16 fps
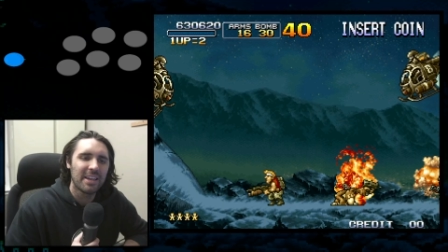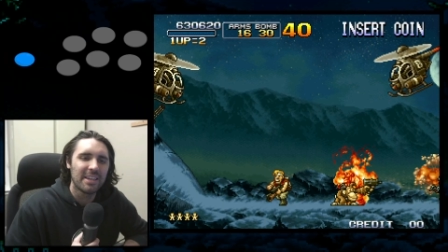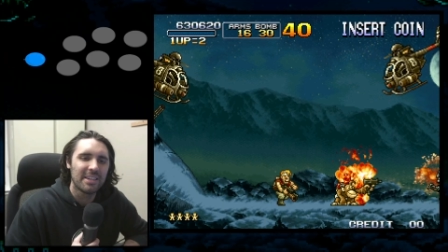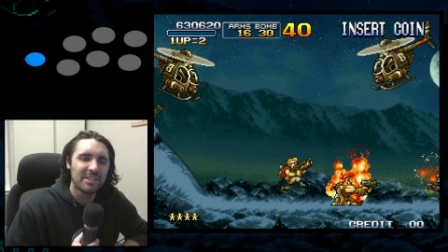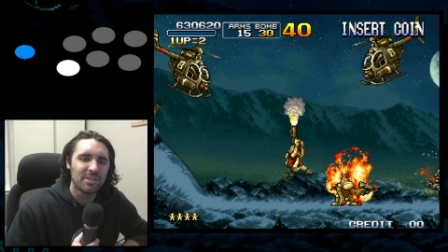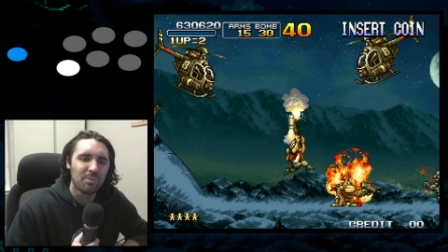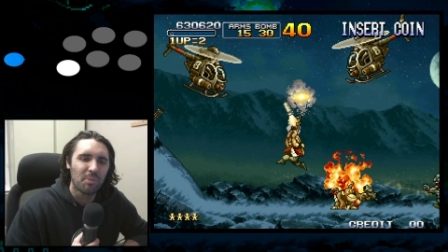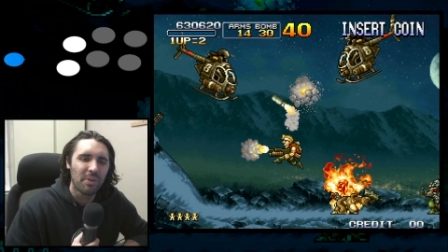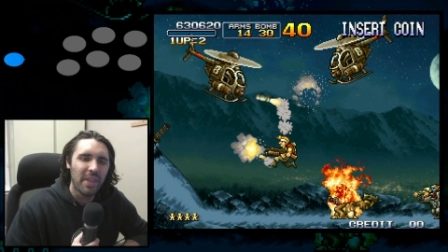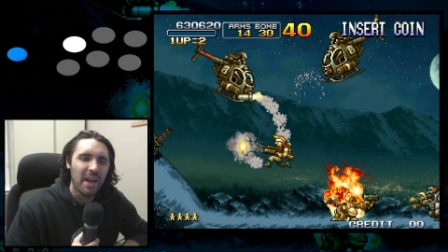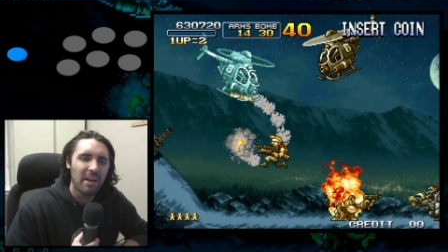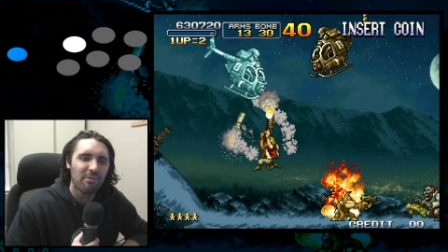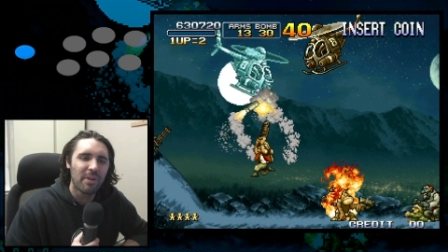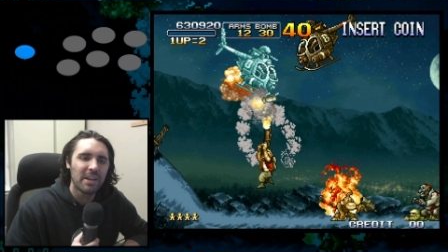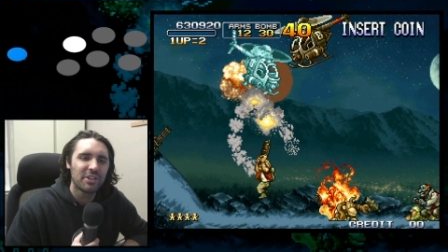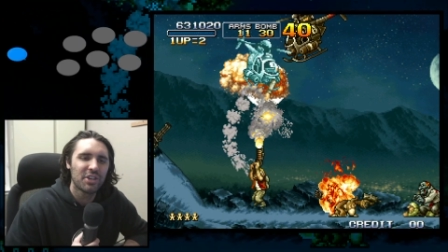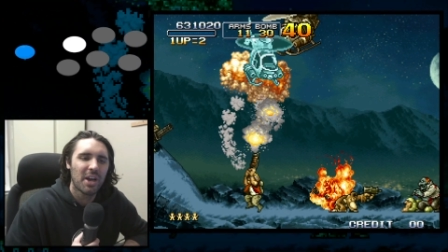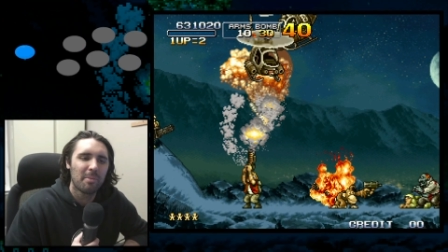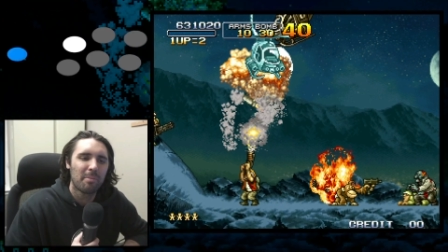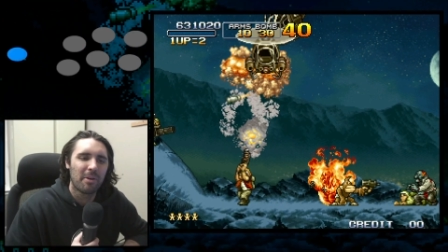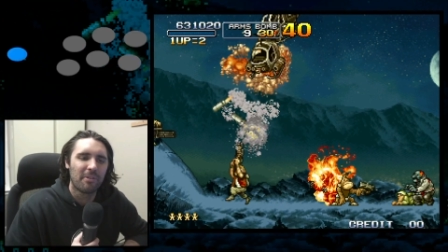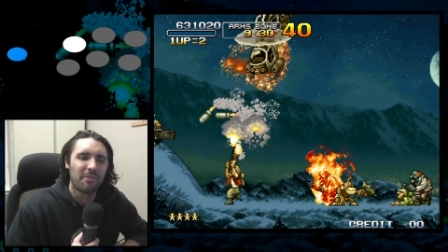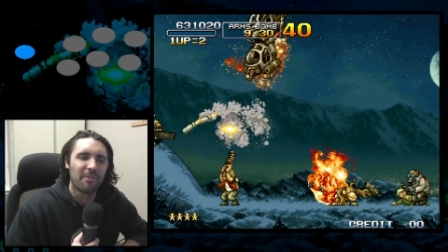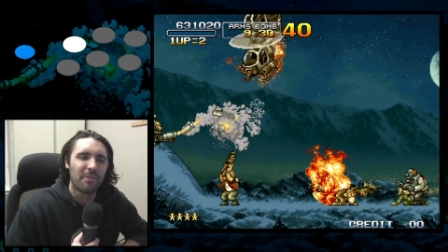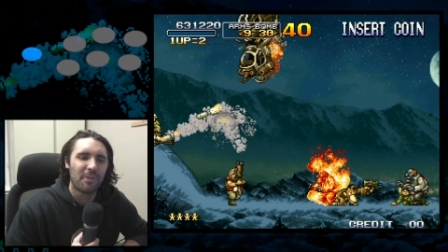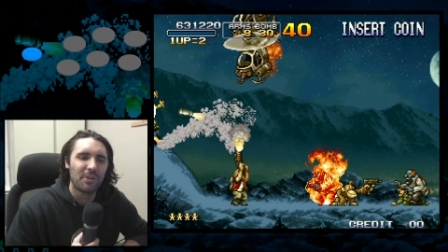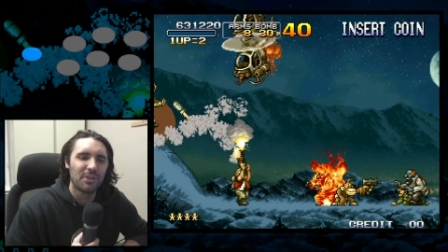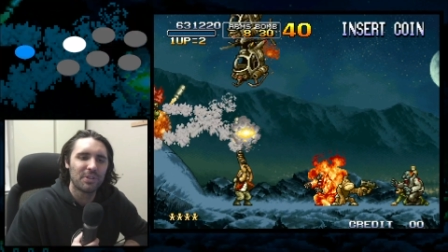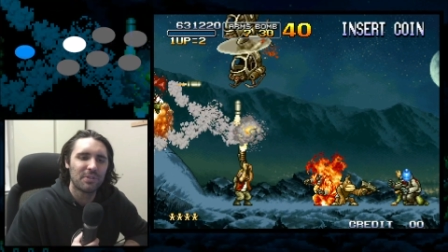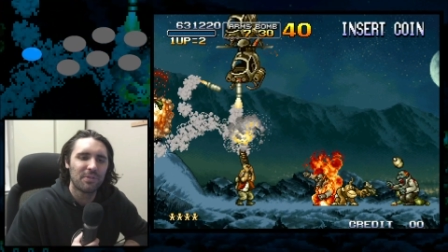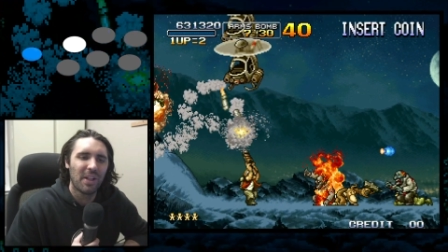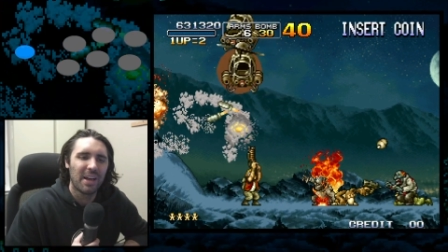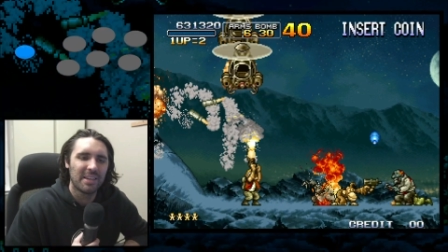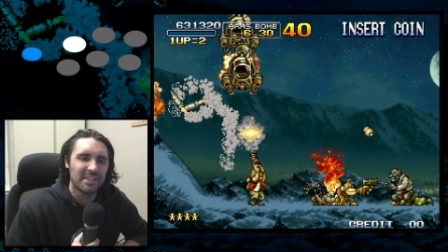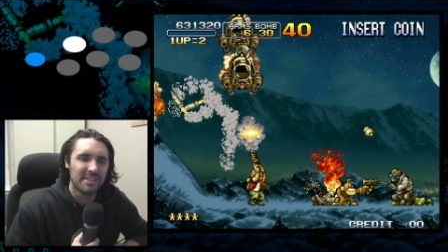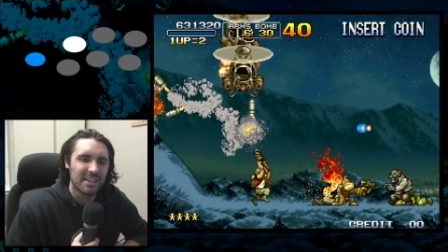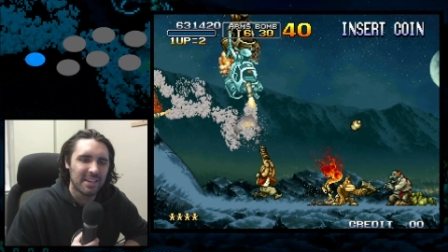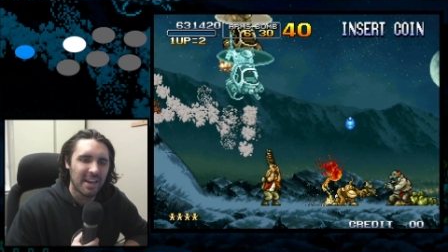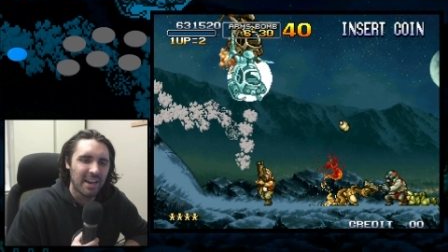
is, when that red chopper first flies in,